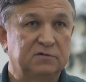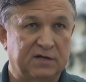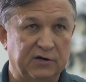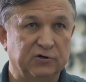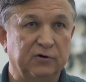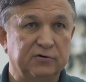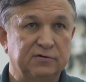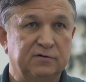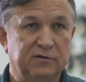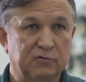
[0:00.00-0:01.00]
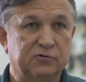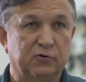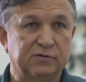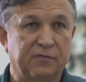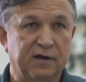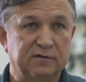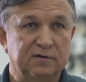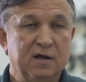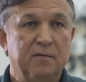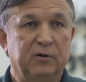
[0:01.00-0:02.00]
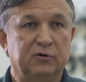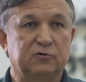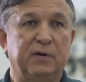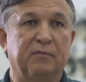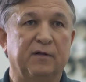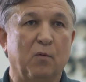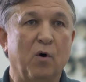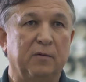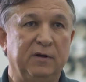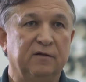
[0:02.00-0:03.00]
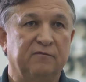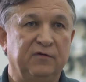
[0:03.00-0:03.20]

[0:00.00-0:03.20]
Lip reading: schedulers, those sorts of things, but there's people that want to be in the